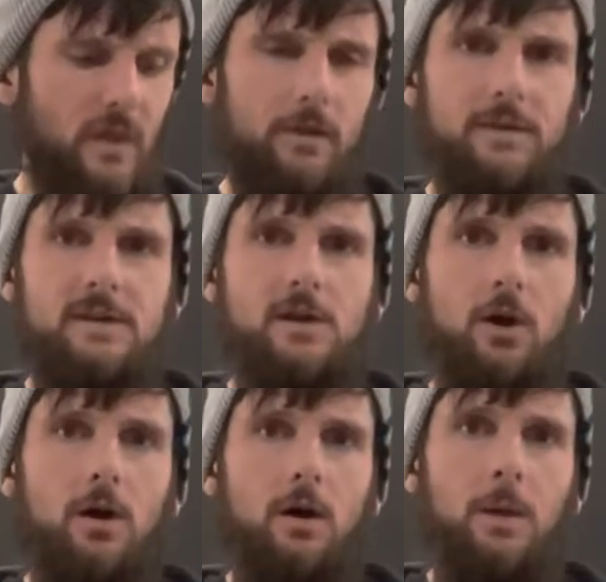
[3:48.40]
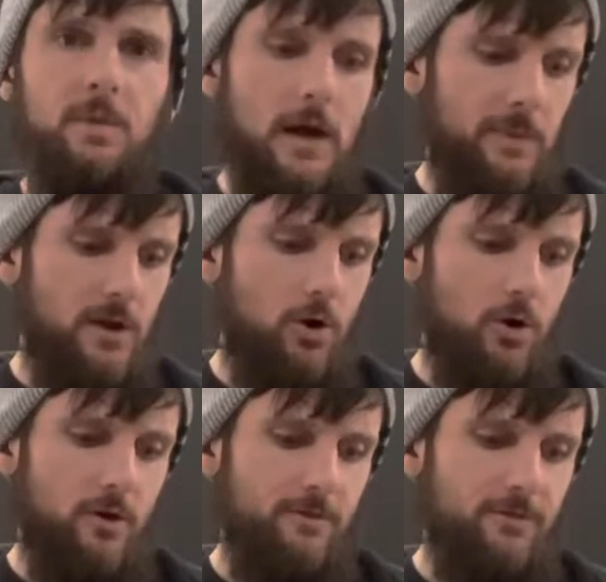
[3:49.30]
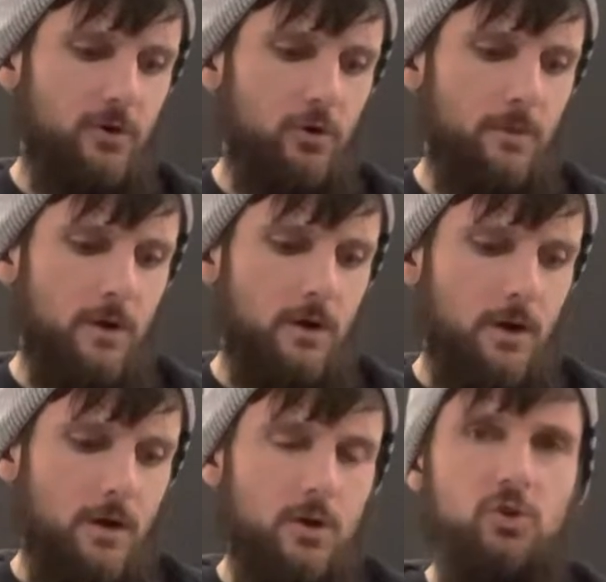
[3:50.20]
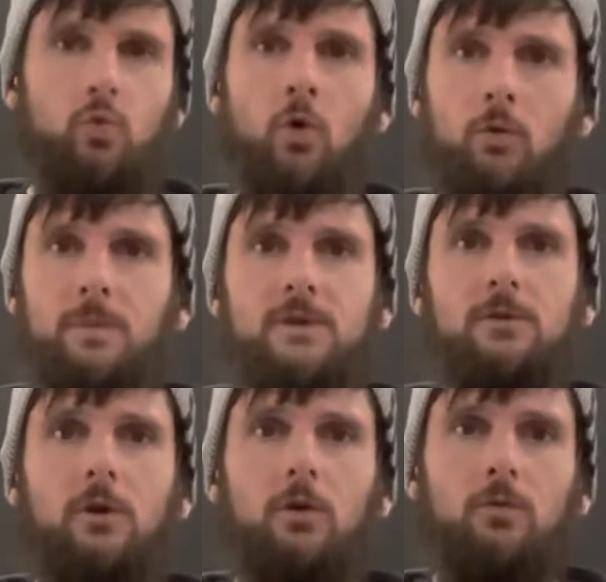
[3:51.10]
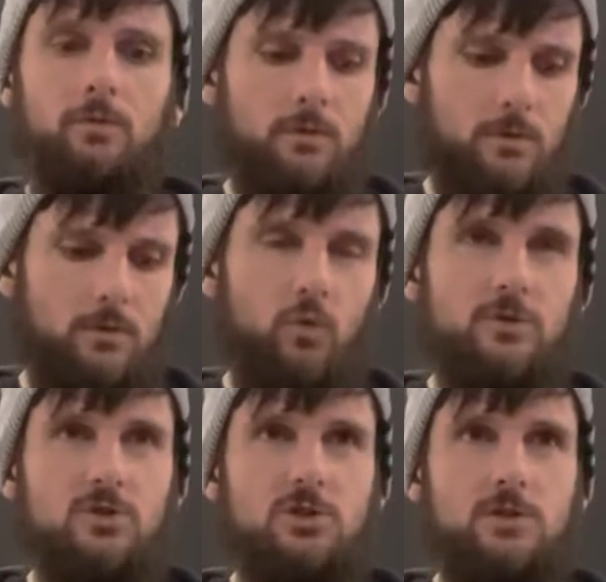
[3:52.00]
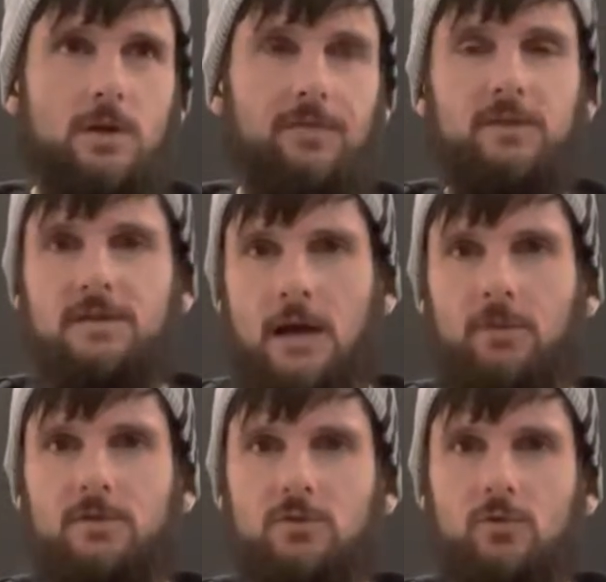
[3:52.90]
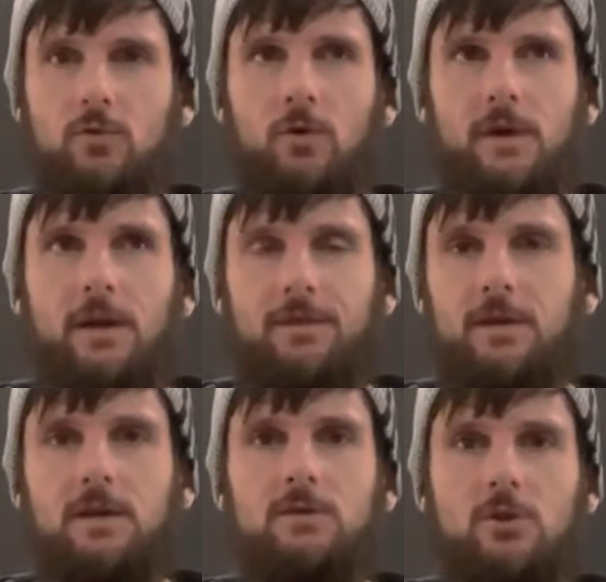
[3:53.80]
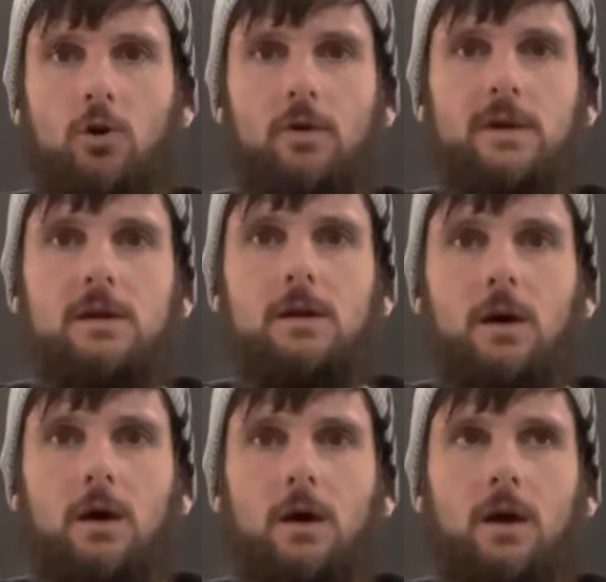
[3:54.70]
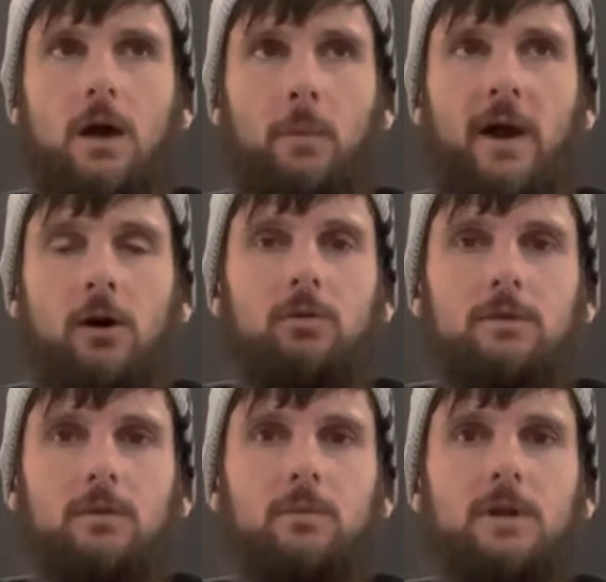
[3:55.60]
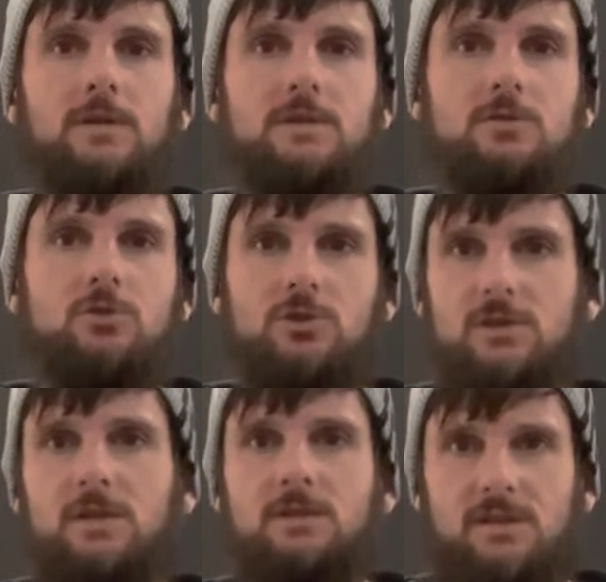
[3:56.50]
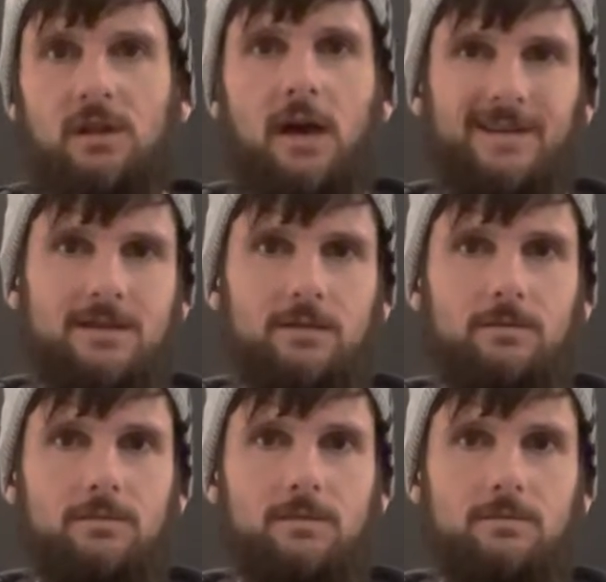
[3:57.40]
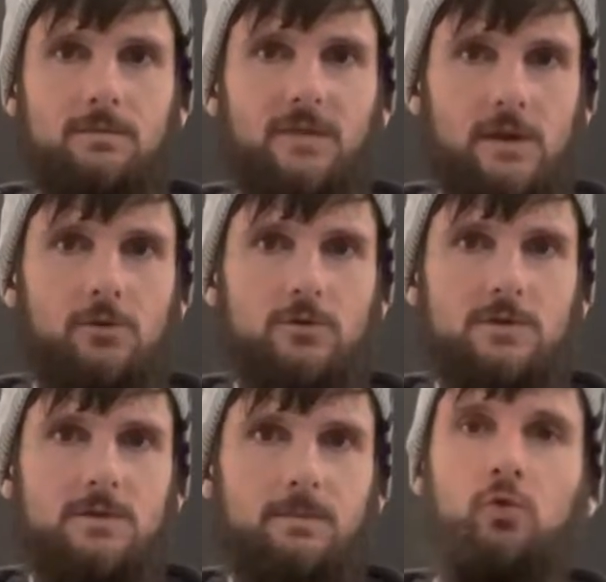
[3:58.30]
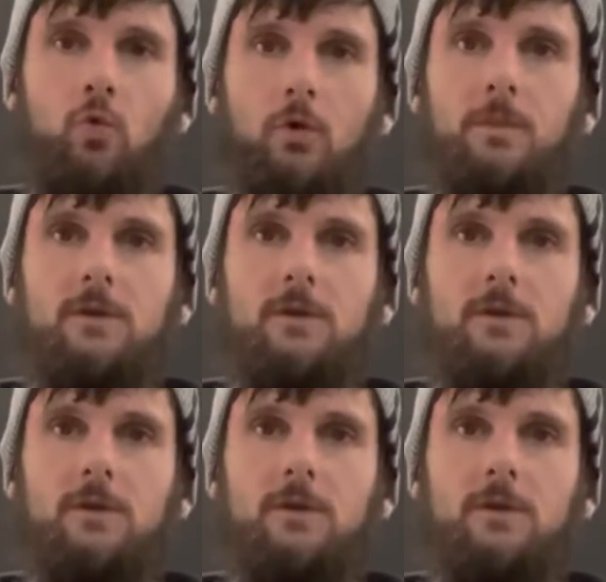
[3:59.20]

the upcoming horror film, You Won't Be Alone, which at the time of this recording, I think it has already come out, but it's just in selected theaters. You Won't Be